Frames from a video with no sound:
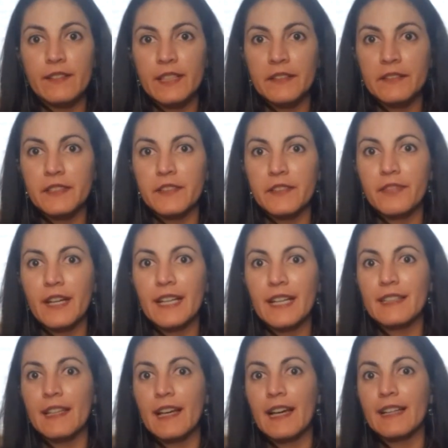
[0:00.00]
given the fact
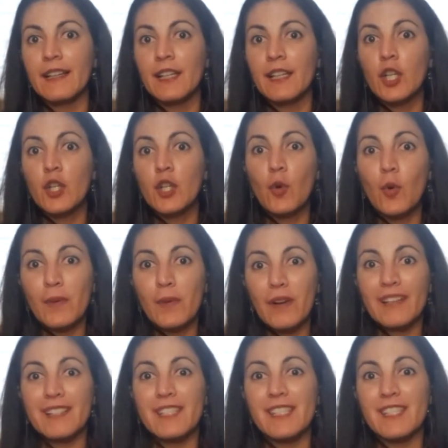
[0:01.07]
that
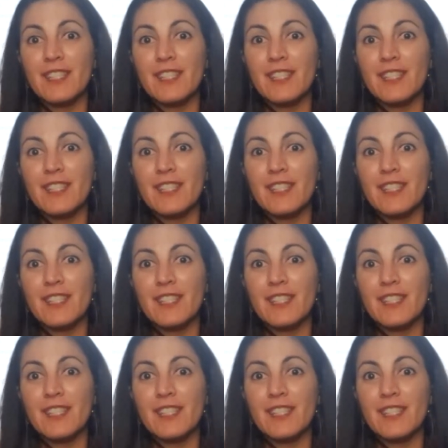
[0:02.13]
Cuba